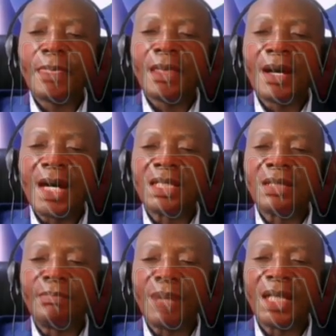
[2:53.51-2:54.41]
as
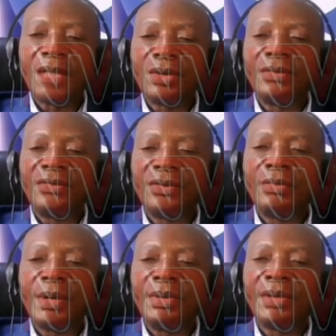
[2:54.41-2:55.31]
part of
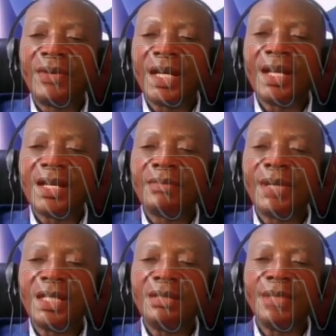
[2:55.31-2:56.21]
public finance
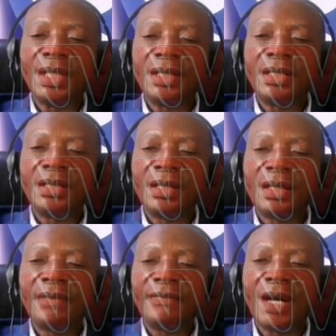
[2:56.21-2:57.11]
management
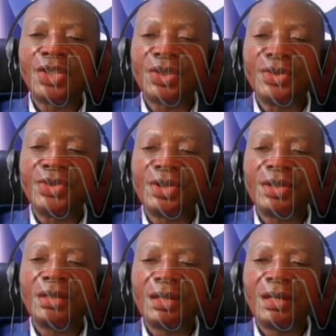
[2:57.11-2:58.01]
functions.
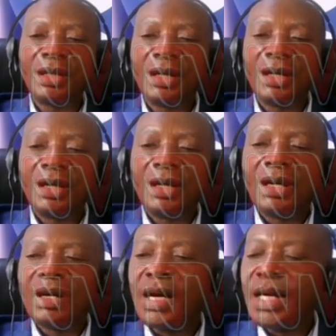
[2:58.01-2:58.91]

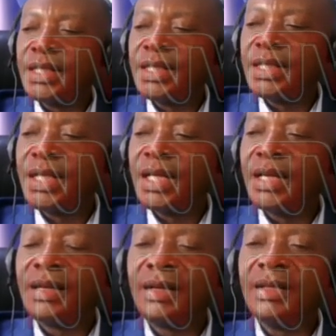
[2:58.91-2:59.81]
And
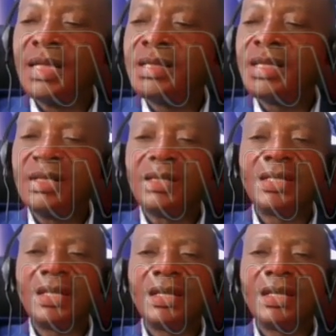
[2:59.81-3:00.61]
this is